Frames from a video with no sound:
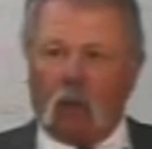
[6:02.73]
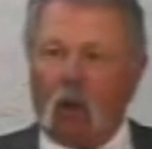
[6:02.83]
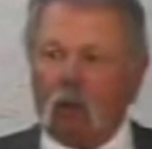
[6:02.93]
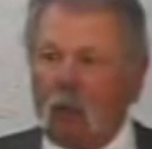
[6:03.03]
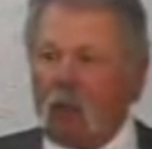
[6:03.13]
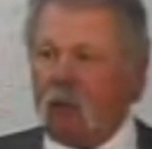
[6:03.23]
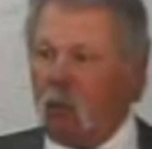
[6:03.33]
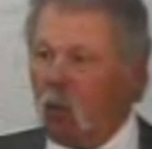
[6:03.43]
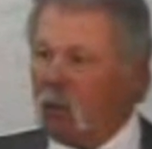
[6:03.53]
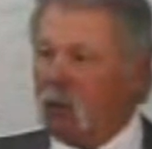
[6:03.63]
us all dead.
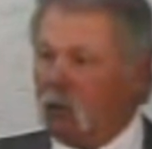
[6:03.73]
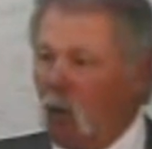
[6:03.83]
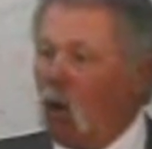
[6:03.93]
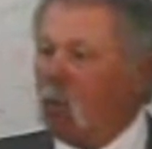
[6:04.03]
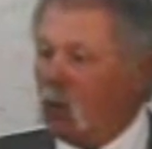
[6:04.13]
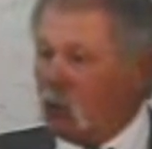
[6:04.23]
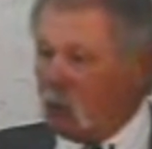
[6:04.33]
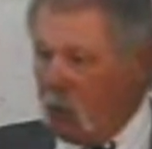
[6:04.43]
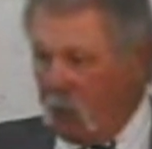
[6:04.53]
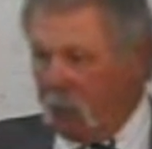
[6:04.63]
They wanted us all
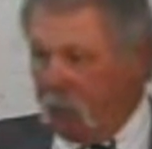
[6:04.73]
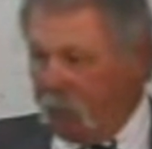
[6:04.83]
murdered.